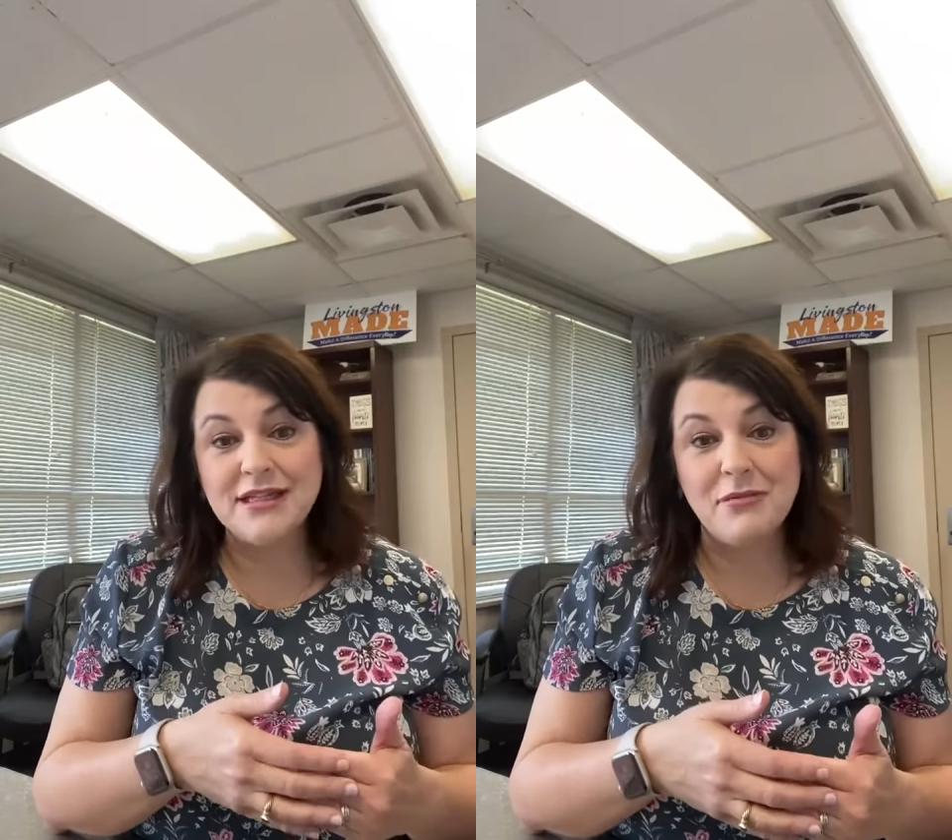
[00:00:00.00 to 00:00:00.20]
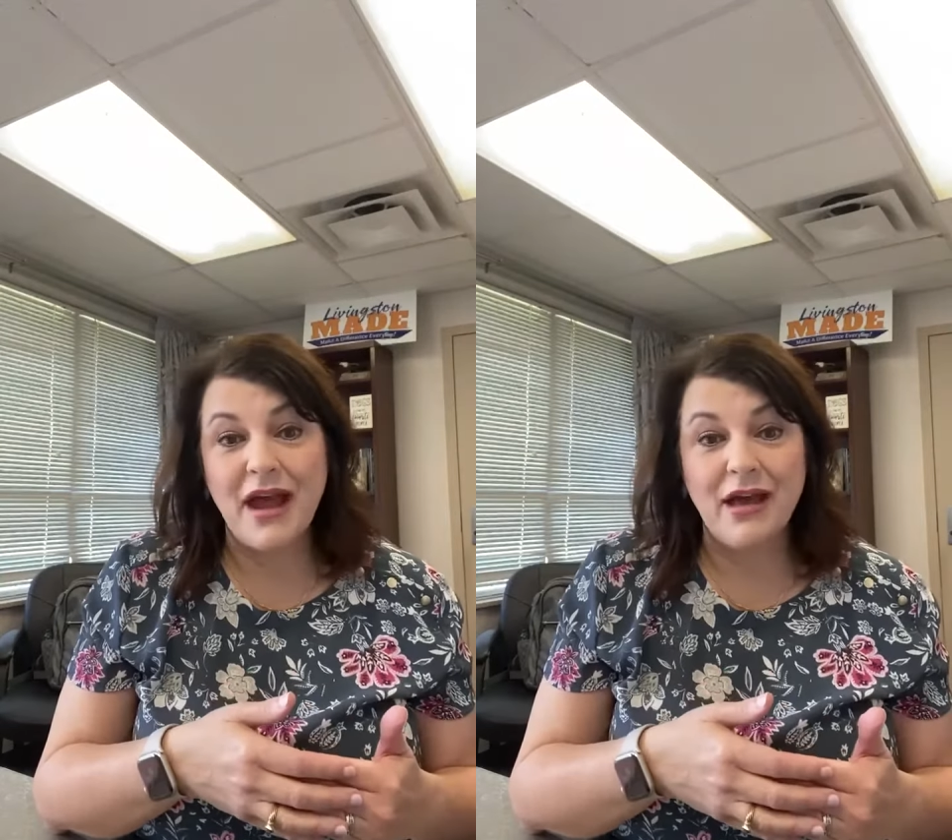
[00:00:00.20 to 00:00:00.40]

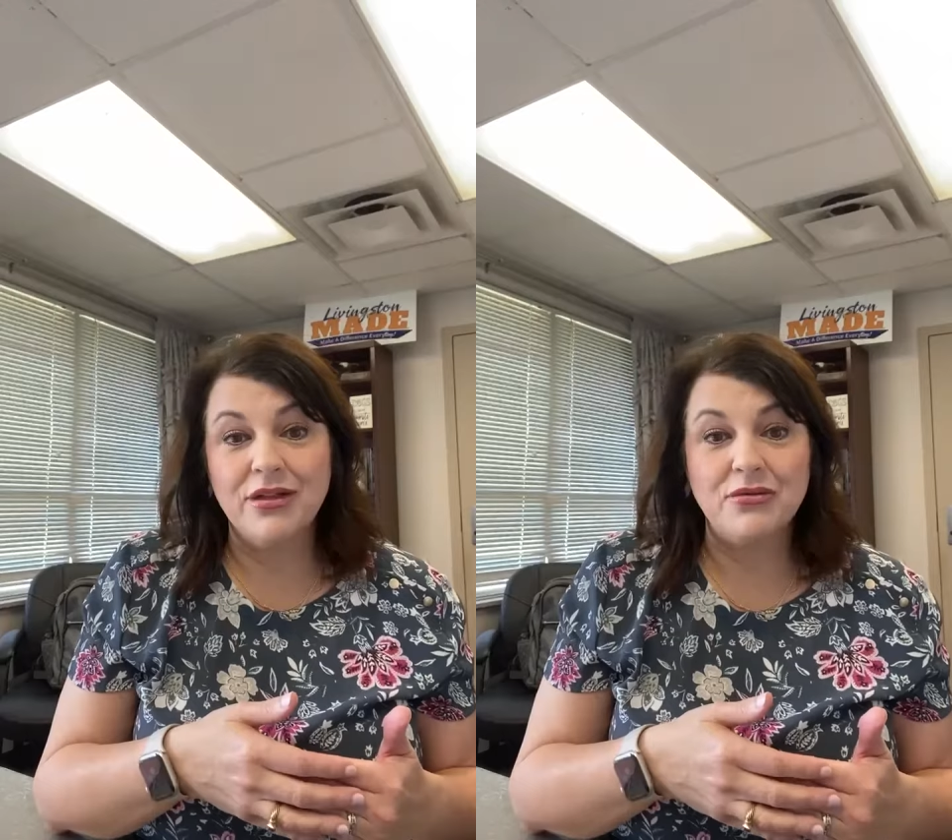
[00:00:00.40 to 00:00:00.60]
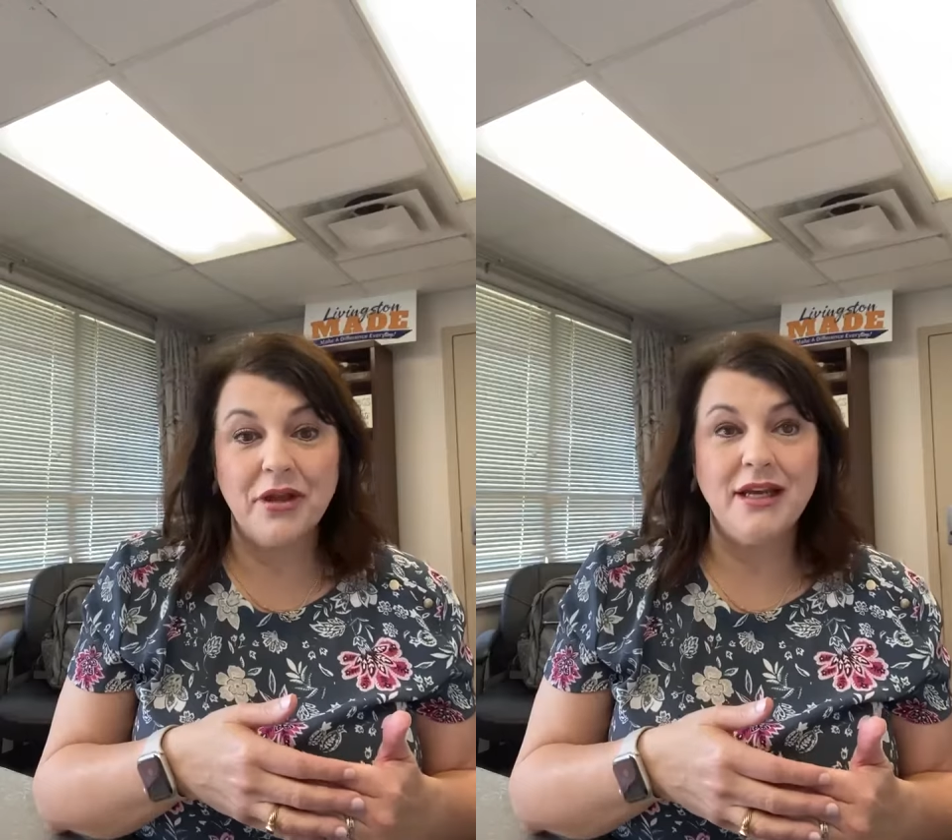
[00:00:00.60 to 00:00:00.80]
to math
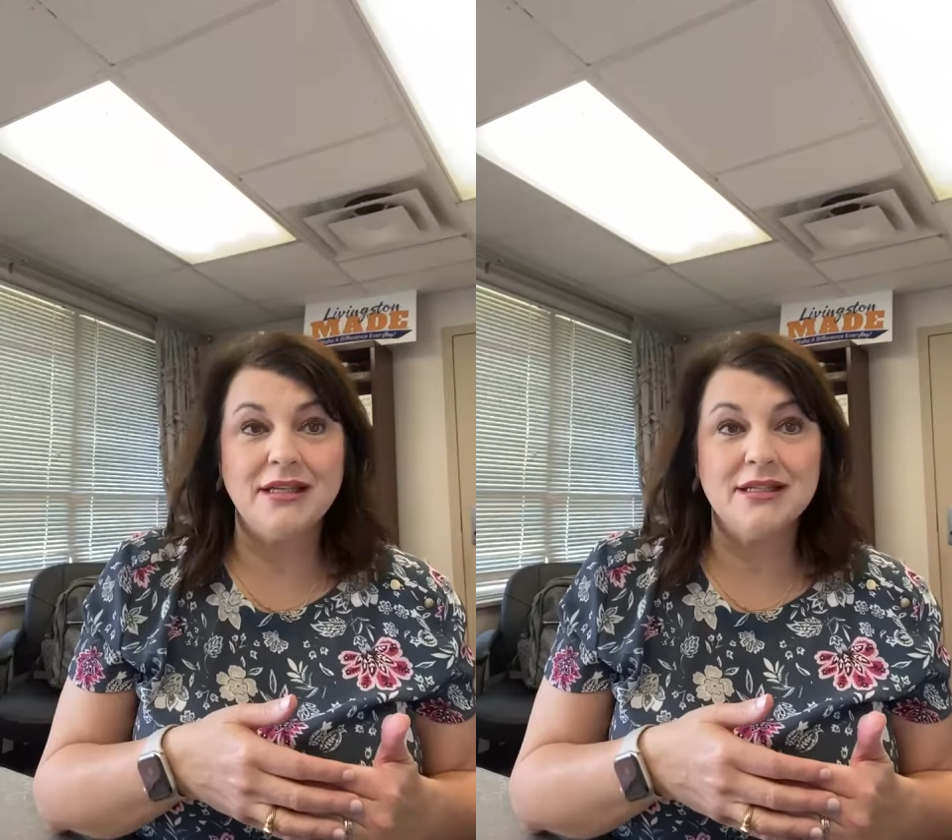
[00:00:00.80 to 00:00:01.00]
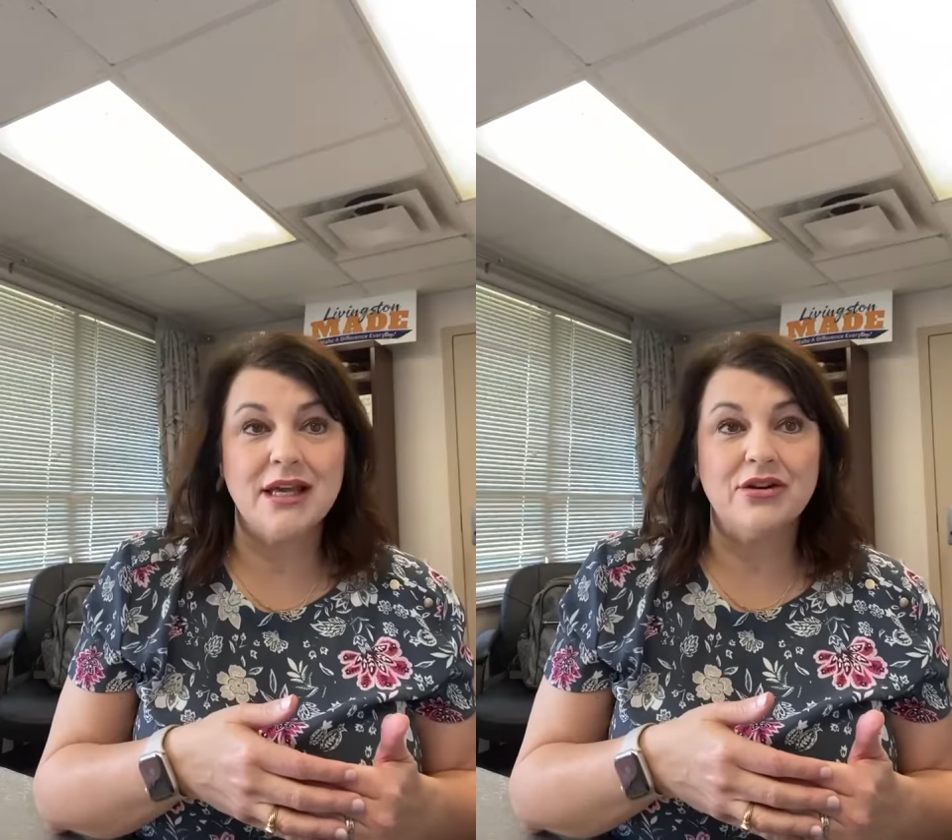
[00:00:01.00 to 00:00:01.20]
and reading
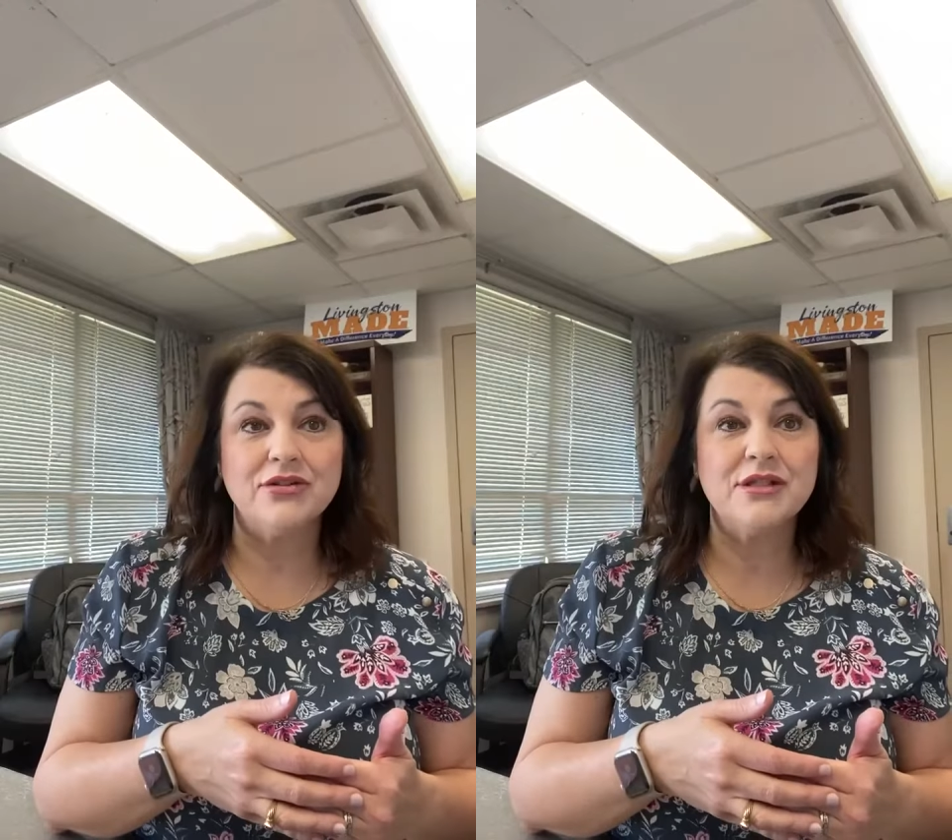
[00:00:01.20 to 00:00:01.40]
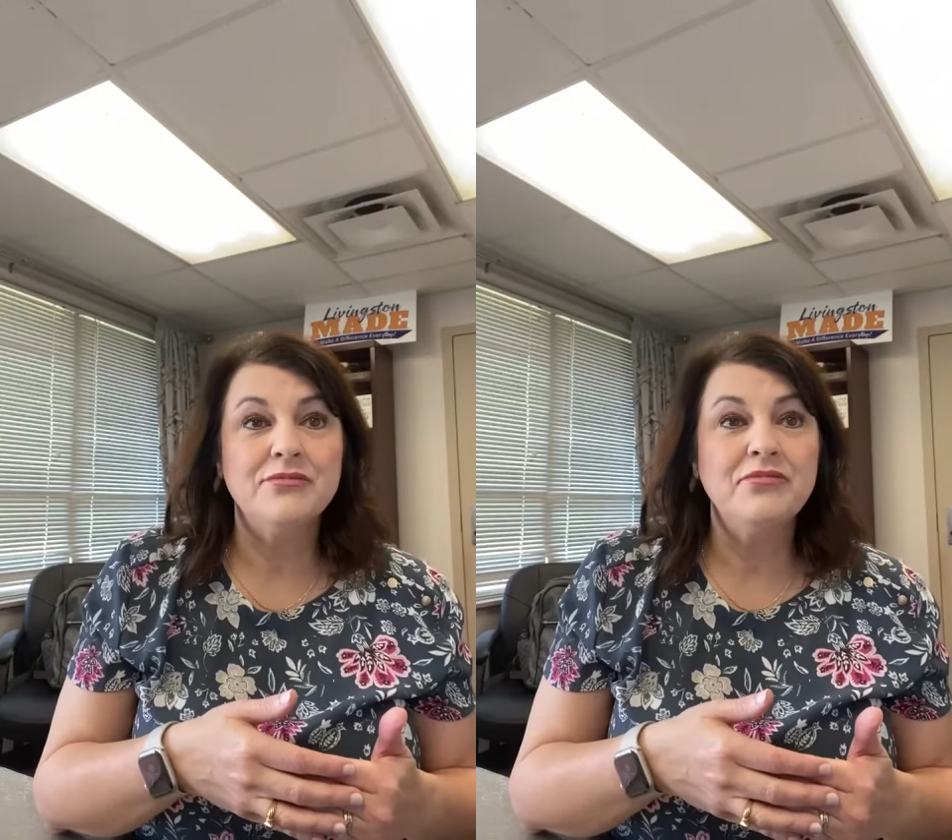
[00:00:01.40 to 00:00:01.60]
skills.